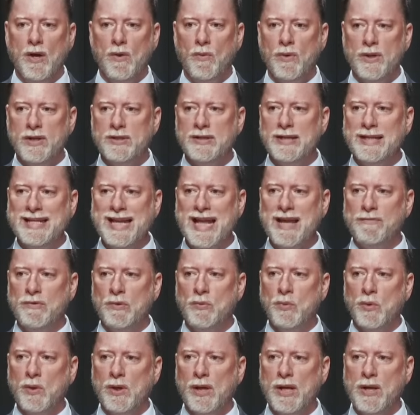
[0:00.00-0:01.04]
What is it
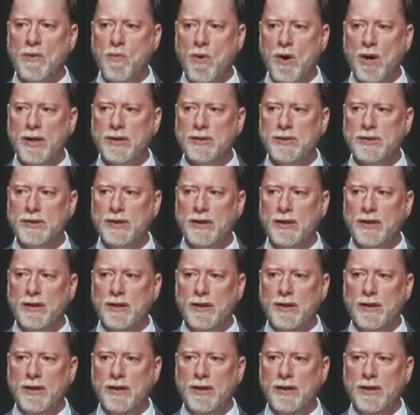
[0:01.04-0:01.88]
David really wants?